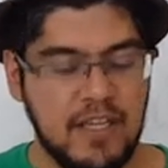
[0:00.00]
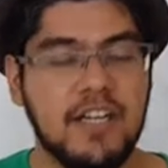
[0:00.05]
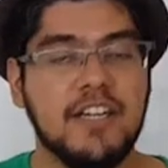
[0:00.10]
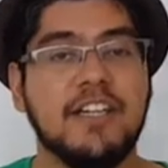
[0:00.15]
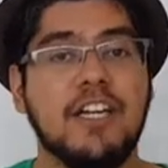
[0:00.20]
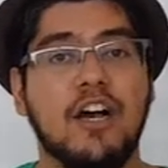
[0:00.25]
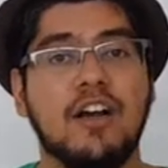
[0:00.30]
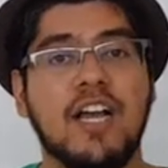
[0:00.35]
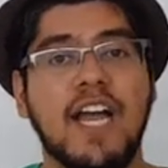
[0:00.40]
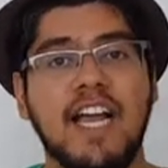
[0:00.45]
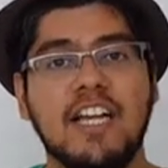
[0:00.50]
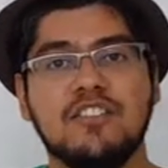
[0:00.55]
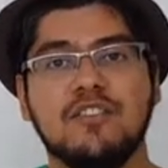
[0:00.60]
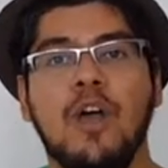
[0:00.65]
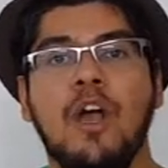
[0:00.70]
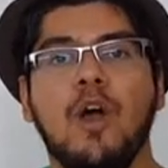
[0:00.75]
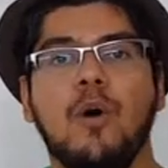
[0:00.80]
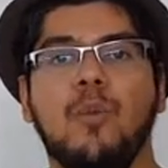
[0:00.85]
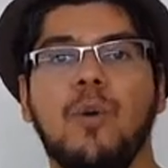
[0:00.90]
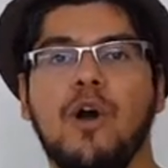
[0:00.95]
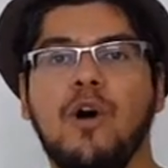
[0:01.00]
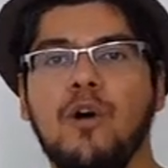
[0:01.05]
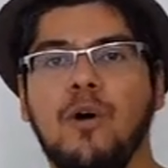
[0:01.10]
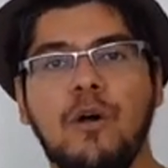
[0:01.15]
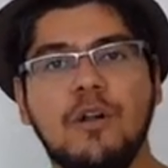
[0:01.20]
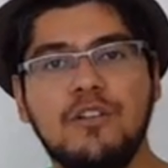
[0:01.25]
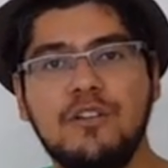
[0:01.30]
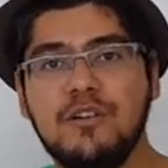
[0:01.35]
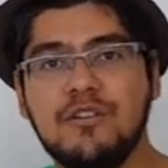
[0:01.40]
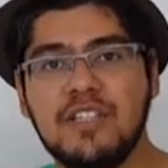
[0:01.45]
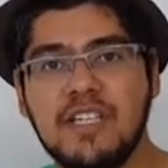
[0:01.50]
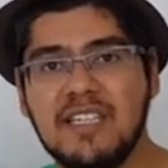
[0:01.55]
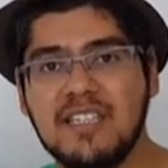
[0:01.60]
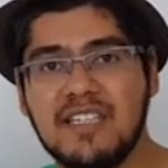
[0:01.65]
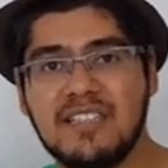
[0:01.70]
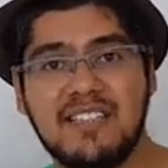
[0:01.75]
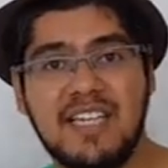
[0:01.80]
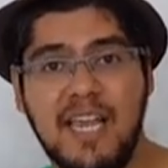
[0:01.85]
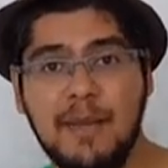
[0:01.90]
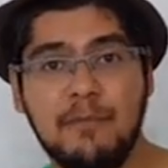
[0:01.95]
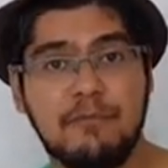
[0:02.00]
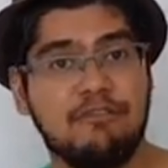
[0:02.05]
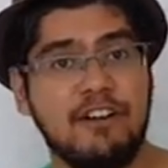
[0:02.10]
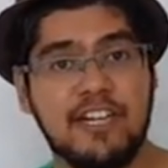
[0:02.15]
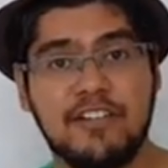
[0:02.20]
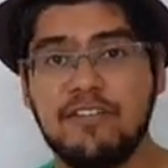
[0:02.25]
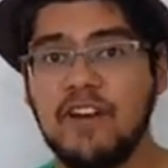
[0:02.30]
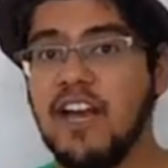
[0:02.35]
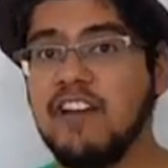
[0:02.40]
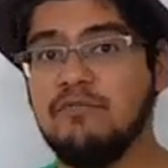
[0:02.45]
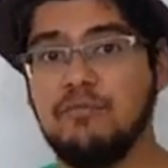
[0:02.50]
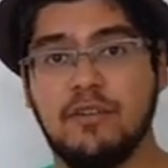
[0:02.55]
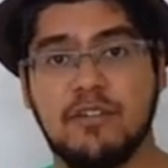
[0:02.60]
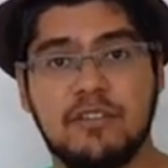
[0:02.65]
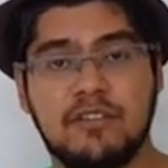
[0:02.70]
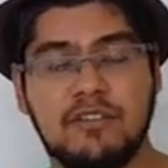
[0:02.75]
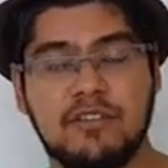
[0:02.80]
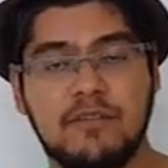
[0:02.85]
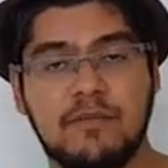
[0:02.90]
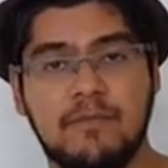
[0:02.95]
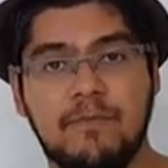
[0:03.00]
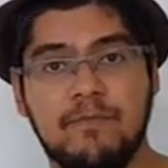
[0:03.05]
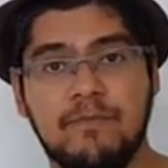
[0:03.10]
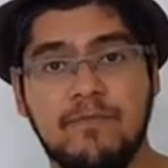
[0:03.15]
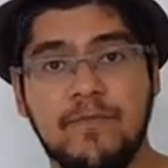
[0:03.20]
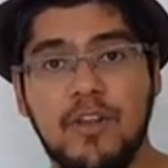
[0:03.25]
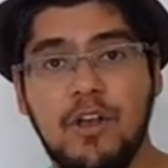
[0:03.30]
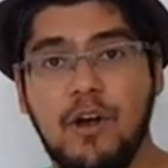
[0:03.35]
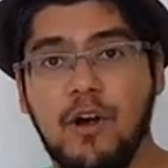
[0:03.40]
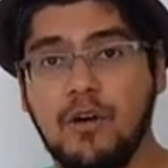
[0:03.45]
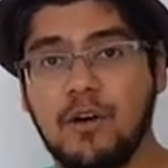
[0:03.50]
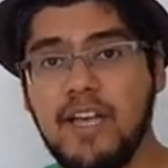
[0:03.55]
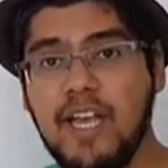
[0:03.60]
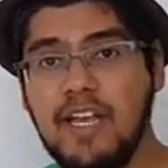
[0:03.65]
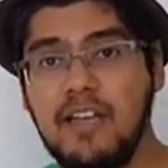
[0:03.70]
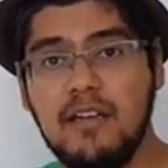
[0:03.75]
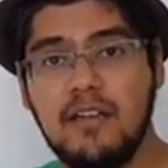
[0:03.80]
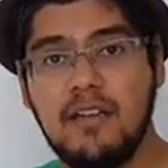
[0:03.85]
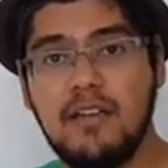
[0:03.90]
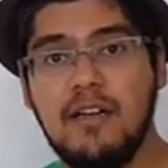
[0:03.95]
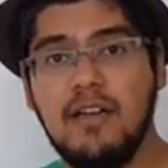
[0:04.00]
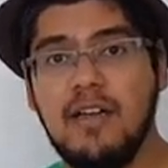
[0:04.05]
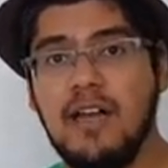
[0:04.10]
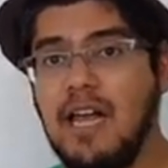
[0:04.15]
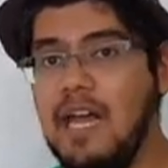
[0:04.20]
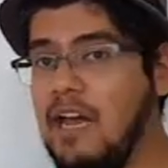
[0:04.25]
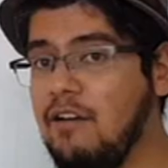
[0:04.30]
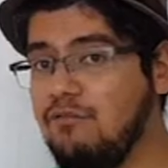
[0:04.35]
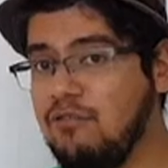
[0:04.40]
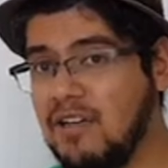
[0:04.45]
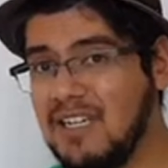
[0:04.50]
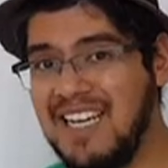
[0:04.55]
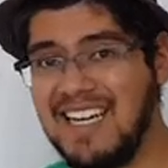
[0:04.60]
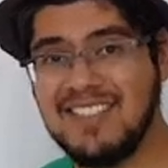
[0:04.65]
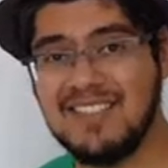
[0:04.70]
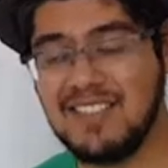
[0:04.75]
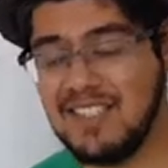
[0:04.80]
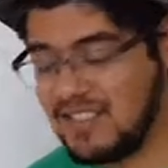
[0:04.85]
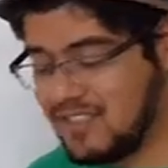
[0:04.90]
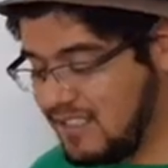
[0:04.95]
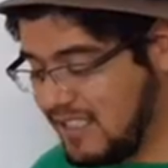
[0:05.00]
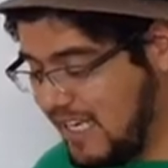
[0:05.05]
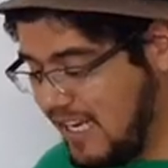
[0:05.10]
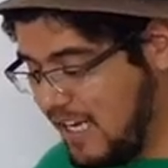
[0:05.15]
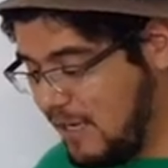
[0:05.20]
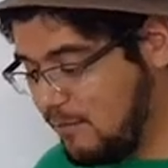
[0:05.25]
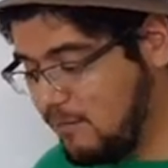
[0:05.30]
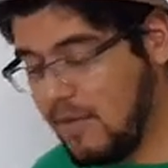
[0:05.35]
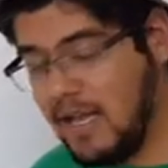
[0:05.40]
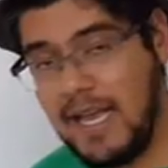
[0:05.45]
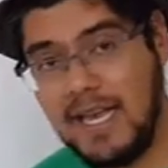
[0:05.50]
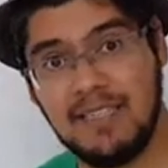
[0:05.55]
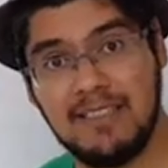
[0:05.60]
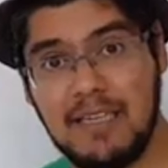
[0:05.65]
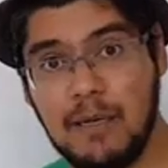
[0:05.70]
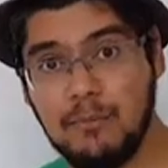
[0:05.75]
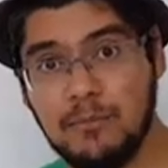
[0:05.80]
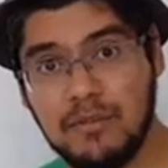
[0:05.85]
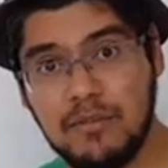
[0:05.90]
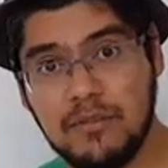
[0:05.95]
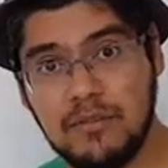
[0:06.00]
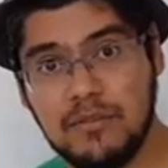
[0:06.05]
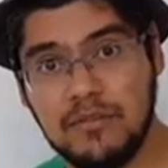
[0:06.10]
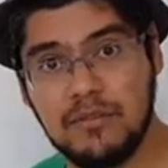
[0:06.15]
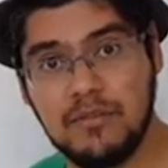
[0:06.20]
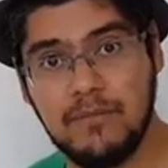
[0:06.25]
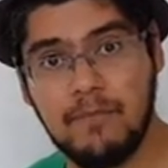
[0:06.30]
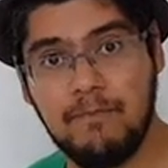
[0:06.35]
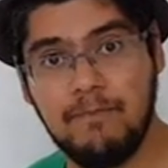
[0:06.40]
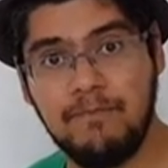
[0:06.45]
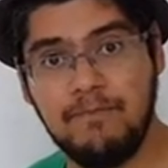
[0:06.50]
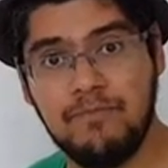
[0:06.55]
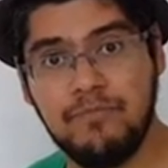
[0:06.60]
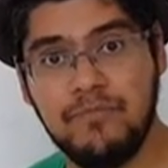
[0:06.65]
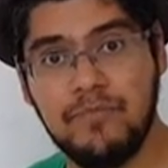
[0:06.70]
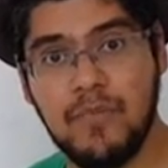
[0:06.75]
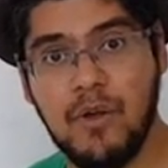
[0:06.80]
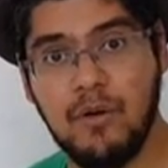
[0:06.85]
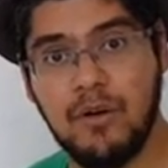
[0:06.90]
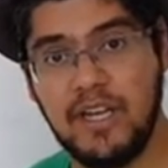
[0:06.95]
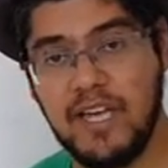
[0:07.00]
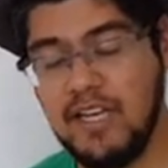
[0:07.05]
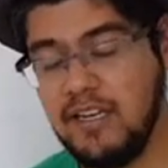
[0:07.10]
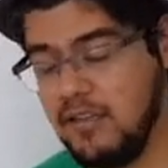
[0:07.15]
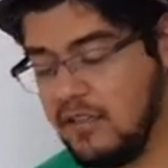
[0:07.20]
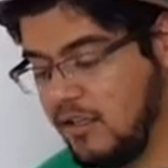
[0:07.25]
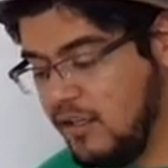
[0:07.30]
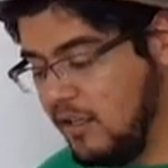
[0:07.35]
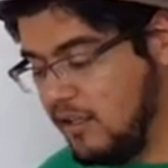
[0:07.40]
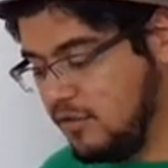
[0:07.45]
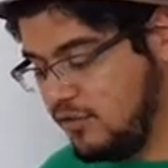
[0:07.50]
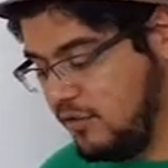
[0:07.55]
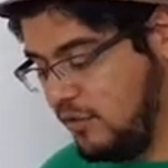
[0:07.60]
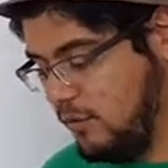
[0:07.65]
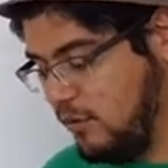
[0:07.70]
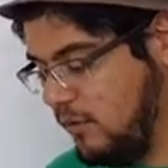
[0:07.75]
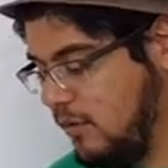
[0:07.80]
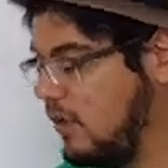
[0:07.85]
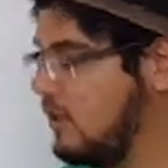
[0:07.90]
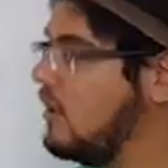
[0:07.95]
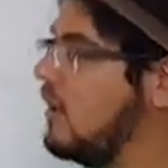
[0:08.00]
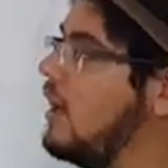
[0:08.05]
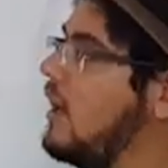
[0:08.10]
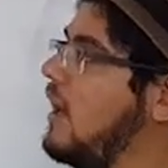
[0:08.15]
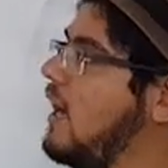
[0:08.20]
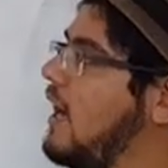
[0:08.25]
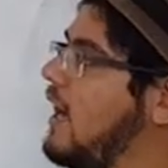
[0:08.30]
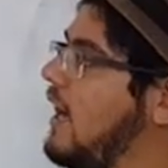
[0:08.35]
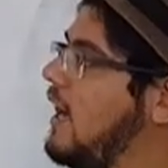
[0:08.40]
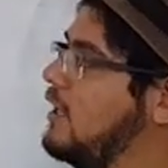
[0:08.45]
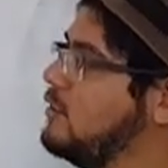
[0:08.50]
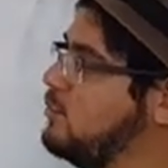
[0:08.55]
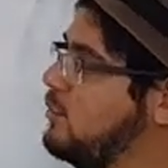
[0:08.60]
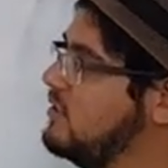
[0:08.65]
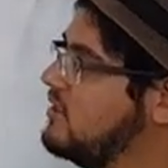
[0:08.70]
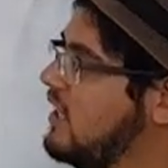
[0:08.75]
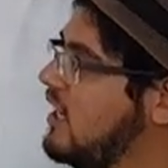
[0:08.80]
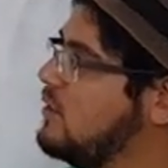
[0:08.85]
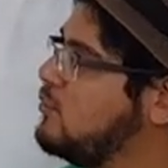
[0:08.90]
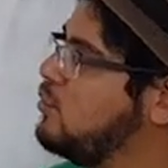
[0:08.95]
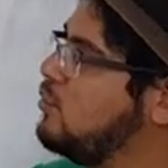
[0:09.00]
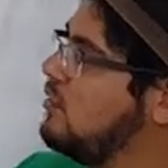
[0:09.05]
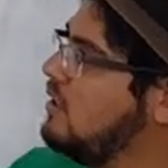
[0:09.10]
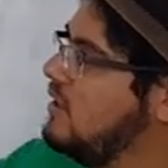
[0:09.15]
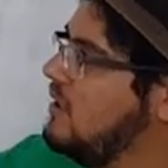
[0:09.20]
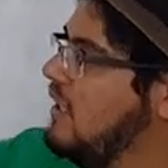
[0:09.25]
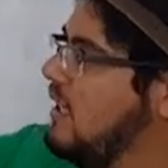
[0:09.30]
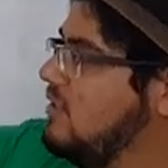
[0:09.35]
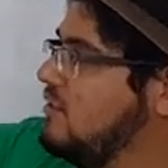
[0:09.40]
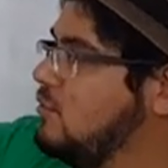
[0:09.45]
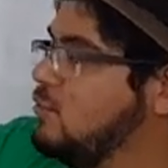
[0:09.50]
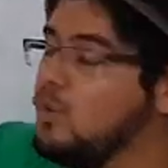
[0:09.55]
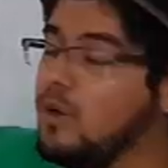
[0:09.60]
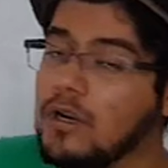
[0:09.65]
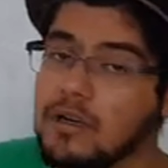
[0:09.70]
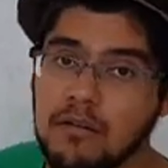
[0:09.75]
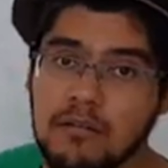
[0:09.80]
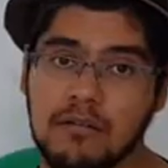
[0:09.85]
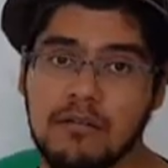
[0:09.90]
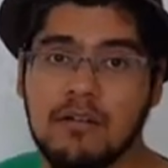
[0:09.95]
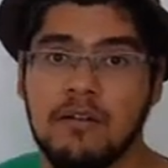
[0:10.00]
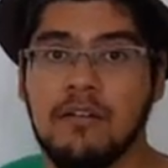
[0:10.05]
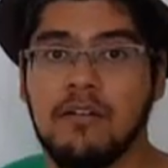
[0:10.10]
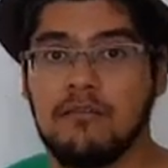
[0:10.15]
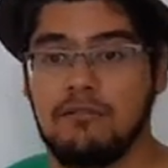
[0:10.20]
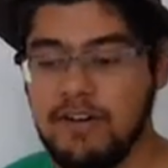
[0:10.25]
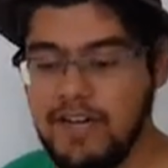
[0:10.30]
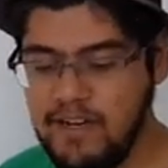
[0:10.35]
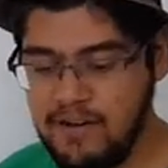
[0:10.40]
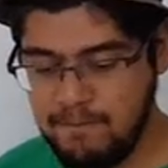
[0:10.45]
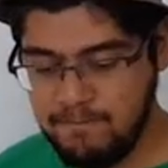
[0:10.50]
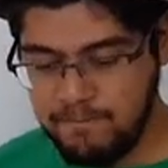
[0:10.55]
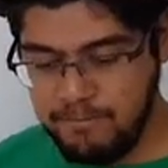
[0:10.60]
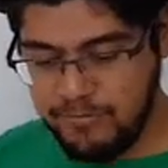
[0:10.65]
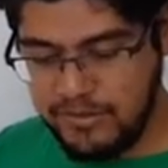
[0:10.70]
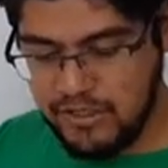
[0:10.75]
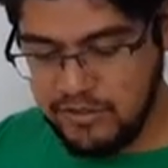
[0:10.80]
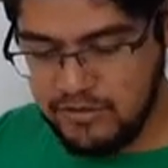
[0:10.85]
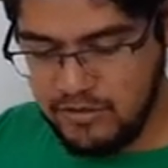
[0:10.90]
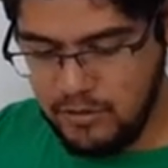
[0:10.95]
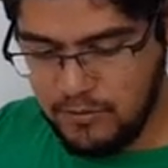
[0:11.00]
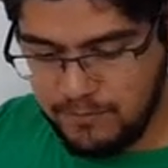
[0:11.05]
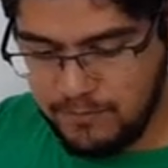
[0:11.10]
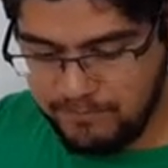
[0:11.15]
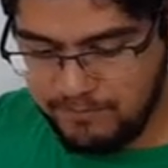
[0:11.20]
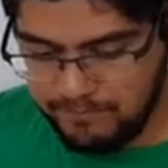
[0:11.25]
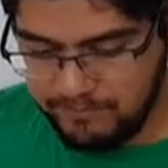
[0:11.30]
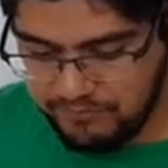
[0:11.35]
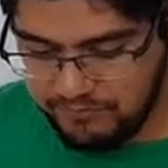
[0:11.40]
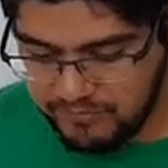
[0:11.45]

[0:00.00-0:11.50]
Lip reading: Now guys, we're all using the same grade 5 books, okay? Everyone has the same examples, okay? So, as we said, we're on lesson 1, right? So,